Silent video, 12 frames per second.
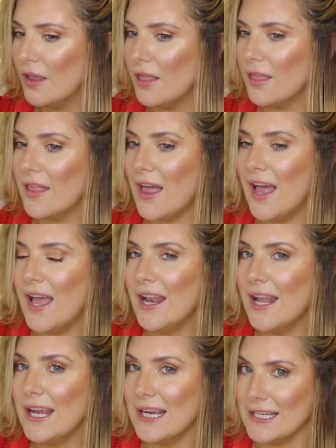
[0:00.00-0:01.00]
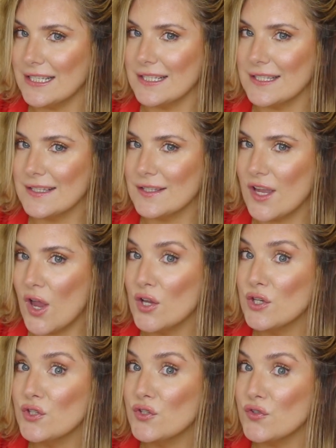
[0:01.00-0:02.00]
That is
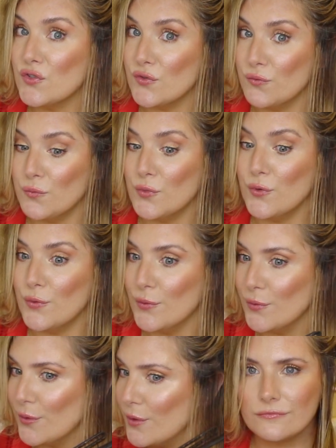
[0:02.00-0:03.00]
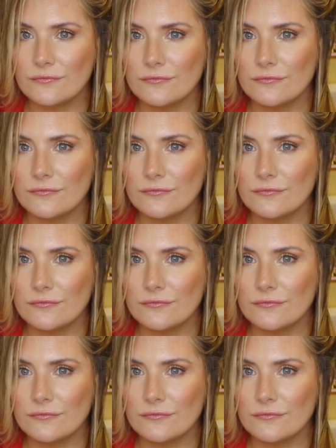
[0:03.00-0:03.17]
smooth.